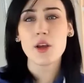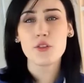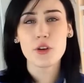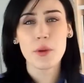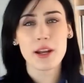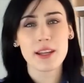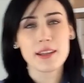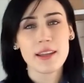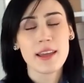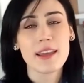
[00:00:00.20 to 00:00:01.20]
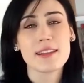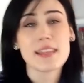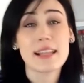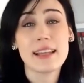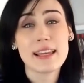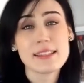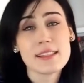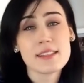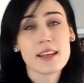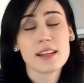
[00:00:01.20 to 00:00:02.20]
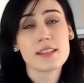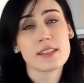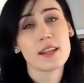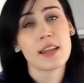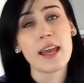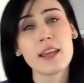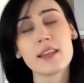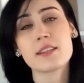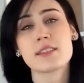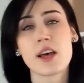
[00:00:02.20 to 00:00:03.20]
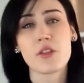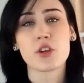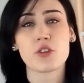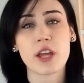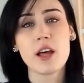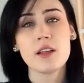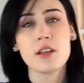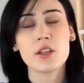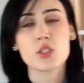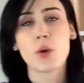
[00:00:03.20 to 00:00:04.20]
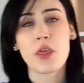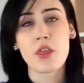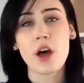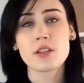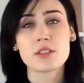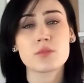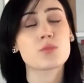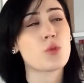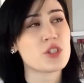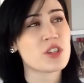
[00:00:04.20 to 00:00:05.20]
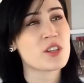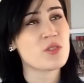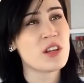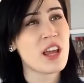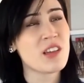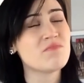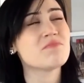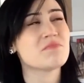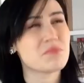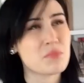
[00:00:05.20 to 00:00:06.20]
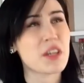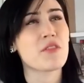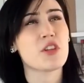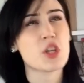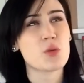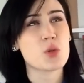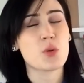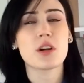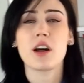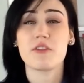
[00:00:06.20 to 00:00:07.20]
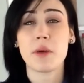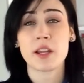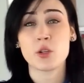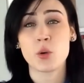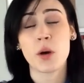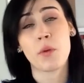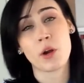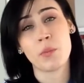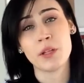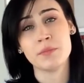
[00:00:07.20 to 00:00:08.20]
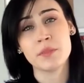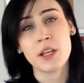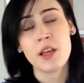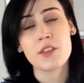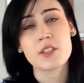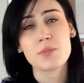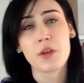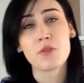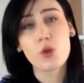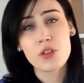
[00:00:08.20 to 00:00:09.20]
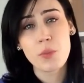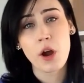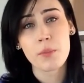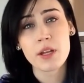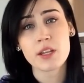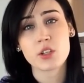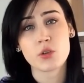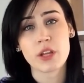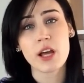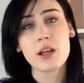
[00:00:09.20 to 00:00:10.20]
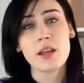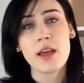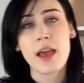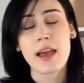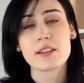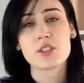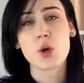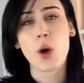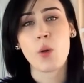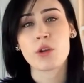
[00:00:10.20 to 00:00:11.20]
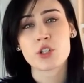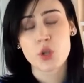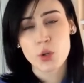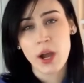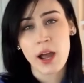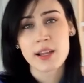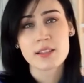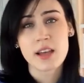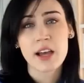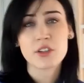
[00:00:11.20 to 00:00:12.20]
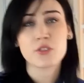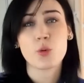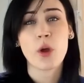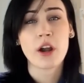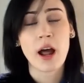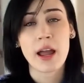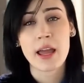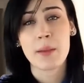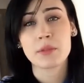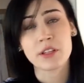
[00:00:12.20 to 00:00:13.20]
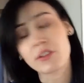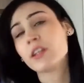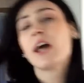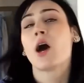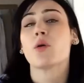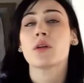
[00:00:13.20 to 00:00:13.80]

everybody, it is a lazy sunny Sunday in South Korea, so I thought, what should I do today? Make a video tour of my new apartment. This is my fourth apartment in Korea, and so I want to show you guys kind of where I am living now.